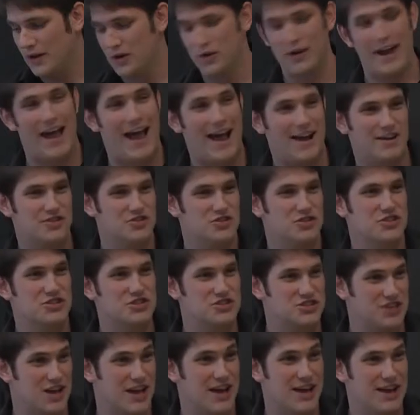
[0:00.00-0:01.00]
I could
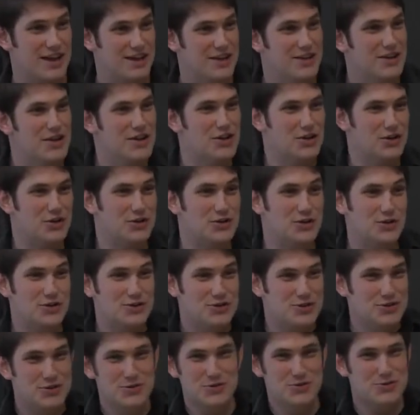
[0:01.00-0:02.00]
actually say,
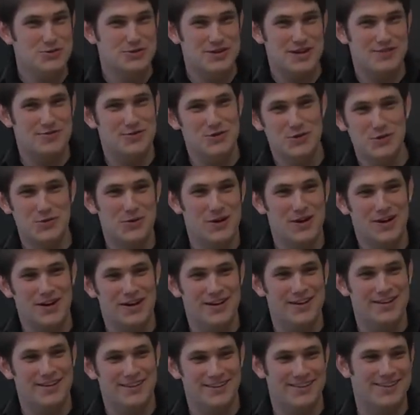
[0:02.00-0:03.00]
"Good news,
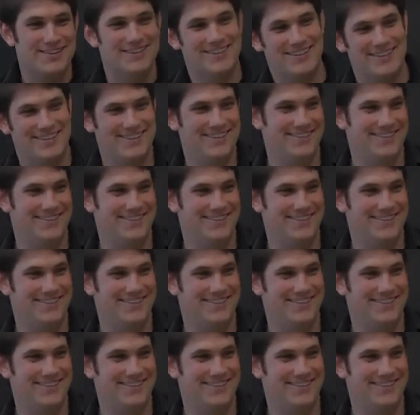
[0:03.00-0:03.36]
everyone!"